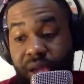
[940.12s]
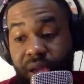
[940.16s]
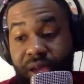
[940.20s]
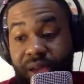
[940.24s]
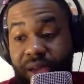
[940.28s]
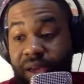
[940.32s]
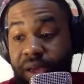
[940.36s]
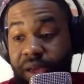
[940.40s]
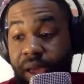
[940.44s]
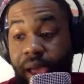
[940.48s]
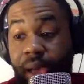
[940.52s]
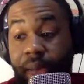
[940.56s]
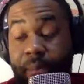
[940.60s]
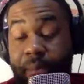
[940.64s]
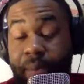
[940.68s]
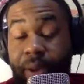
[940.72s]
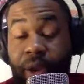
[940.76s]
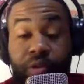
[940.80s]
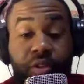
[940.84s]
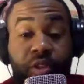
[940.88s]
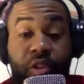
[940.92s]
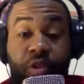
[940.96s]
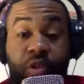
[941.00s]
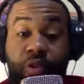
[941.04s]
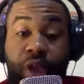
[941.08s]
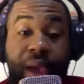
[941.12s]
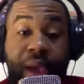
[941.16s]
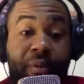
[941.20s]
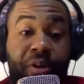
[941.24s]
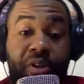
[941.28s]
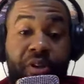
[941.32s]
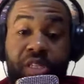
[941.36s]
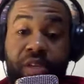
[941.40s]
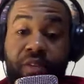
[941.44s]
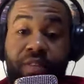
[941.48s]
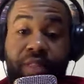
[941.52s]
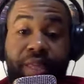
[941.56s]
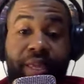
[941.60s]
uh, apparently the
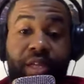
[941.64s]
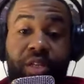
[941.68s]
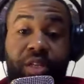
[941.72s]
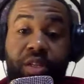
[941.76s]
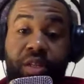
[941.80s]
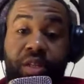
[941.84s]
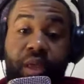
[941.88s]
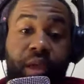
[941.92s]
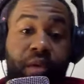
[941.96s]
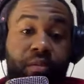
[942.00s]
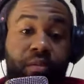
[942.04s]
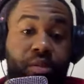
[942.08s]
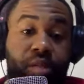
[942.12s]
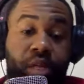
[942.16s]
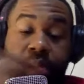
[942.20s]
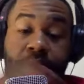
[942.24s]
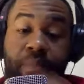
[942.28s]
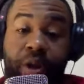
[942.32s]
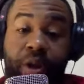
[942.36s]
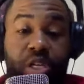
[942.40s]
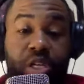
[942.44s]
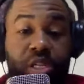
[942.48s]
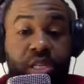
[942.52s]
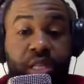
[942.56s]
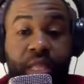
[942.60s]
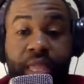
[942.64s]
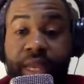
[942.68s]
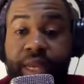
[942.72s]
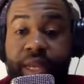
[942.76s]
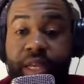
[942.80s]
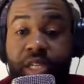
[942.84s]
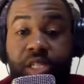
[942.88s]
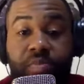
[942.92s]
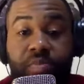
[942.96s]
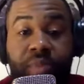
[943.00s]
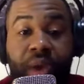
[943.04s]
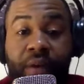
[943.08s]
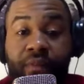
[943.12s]
Raptors have emerged as a
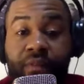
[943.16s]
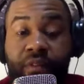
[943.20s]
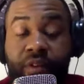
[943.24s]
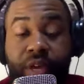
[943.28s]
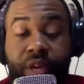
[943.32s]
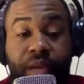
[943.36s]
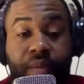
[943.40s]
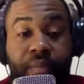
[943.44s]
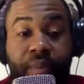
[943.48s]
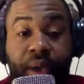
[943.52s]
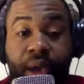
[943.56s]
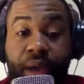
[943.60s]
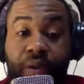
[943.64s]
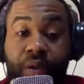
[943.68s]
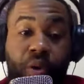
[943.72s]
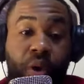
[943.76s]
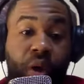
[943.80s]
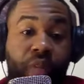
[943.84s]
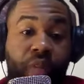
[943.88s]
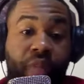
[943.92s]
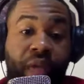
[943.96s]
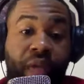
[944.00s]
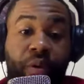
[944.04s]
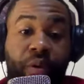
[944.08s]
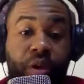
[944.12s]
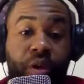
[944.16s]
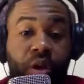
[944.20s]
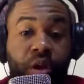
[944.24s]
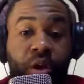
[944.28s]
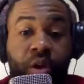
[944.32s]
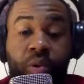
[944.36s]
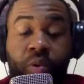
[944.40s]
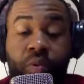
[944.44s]
landing spot for him. I don't know how that would go.